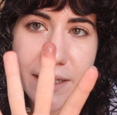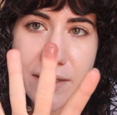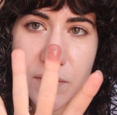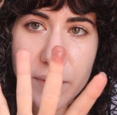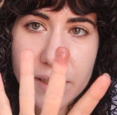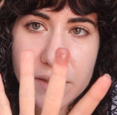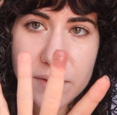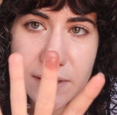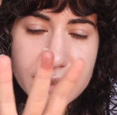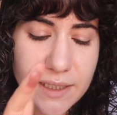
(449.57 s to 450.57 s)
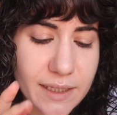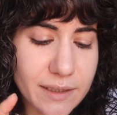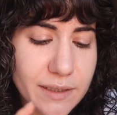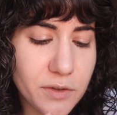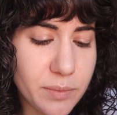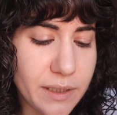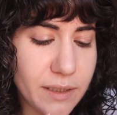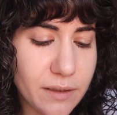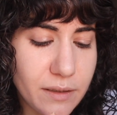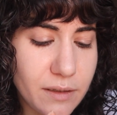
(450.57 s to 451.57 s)
So what I do is I take a little bit
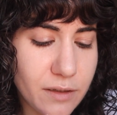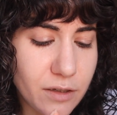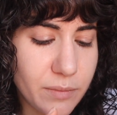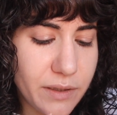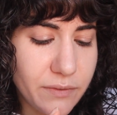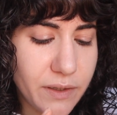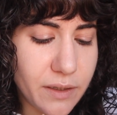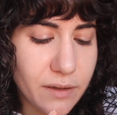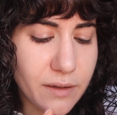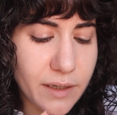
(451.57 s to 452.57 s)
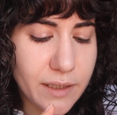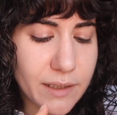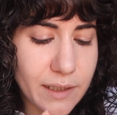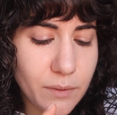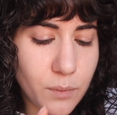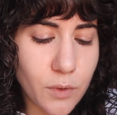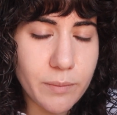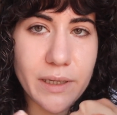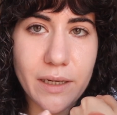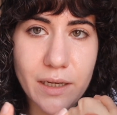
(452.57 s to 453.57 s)
on my finger and then I warm
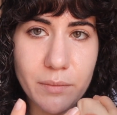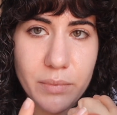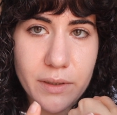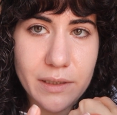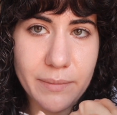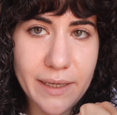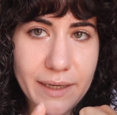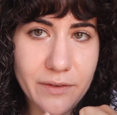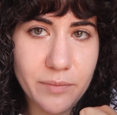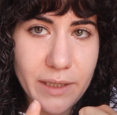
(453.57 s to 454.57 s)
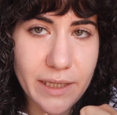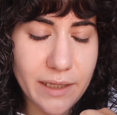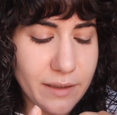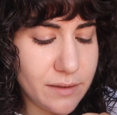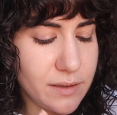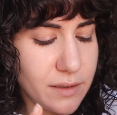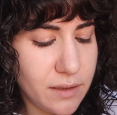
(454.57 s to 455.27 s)
it up on the back of my hand.